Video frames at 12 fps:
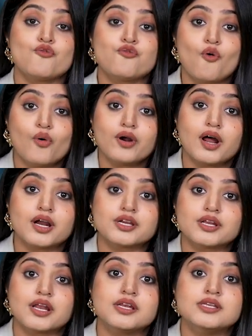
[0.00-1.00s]

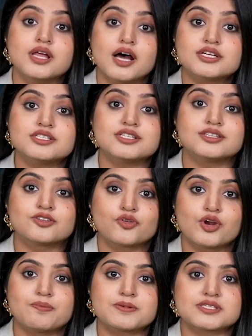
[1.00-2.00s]

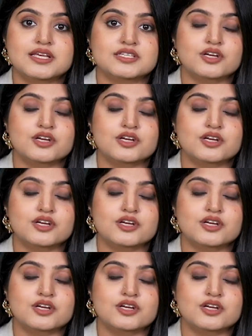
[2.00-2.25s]
493%